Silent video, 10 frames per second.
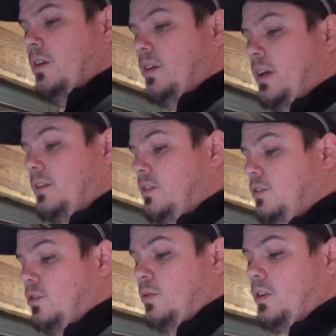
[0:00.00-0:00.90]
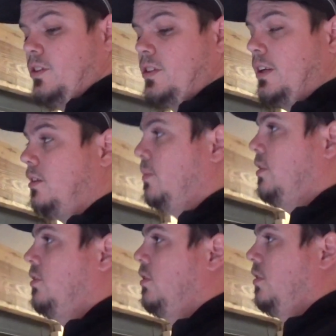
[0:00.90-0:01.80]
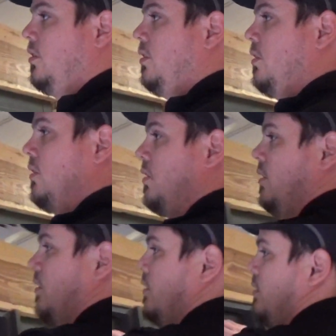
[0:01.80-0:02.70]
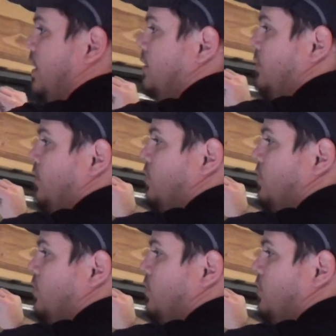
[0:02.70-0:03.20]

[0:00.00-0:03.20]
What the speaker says: Next, you just want to check to make sure the size of your